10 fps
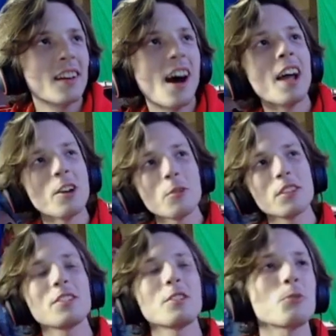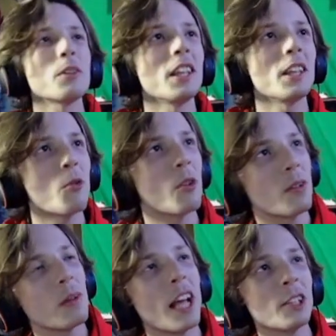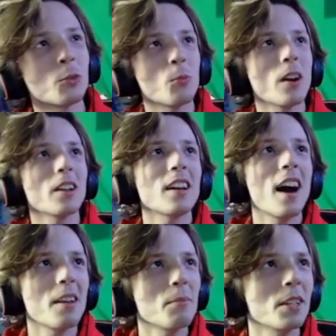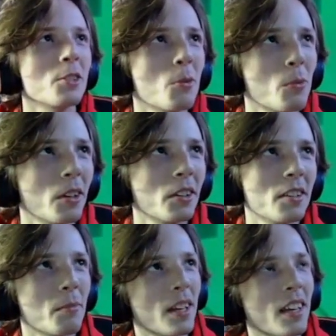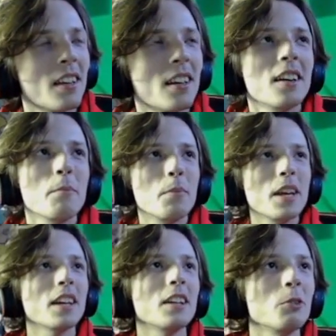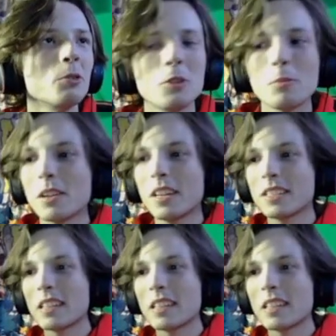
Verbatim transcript: I know this is really corny, but I swear to God, it means the world to me being a YouTuber is